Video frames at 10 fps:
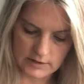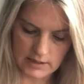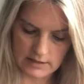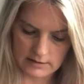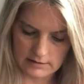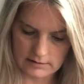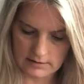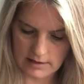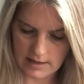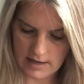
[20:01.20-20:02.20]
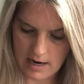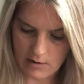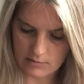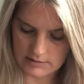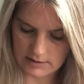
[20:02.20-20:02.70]
sought
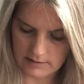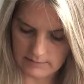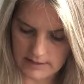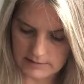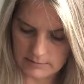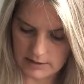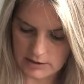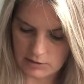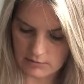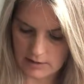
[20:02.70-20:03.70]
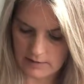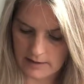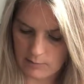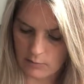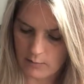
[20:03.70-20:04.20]
out advice because you thought
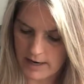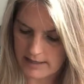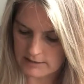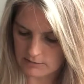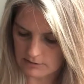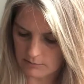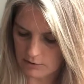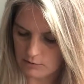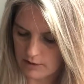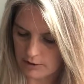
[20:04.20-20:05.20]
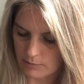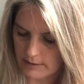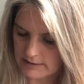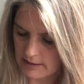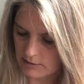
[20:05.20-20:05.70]
they were wise or someone who had your
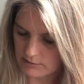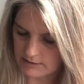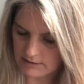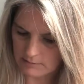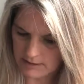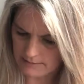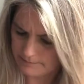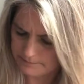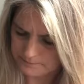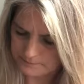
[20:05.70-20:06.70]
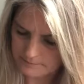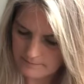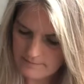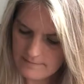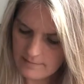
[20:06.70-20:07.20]
best interest in mind.
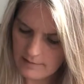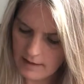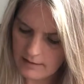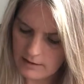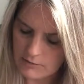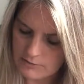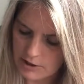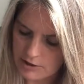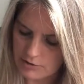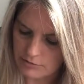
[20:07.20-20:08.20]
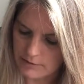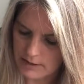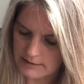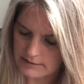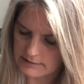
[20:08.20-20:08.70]
I think you've changed your
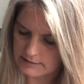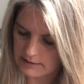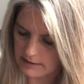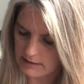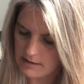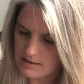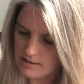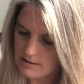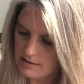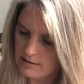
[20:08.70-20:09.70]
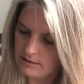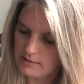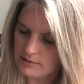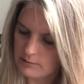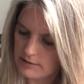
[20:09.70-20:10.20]
mind since then.
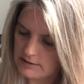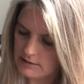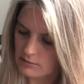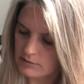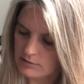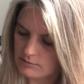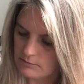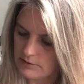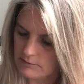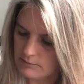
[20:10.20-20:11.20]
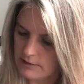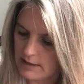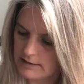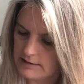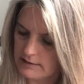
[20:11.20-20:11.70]
This Queen of Swords is
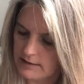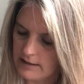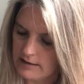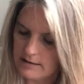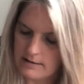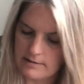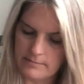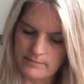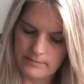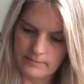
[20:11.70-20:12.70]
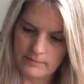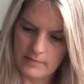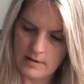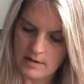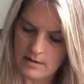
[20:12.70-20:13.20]
realizing that um,
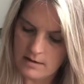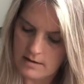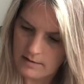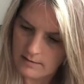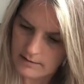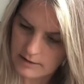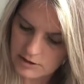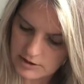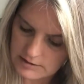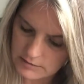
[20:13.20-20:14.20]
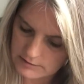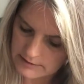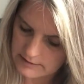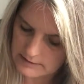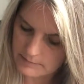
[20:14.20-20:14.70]
that she's
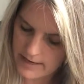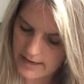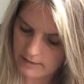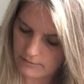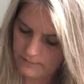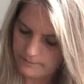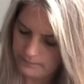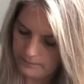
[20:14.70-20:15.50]
losing this battle.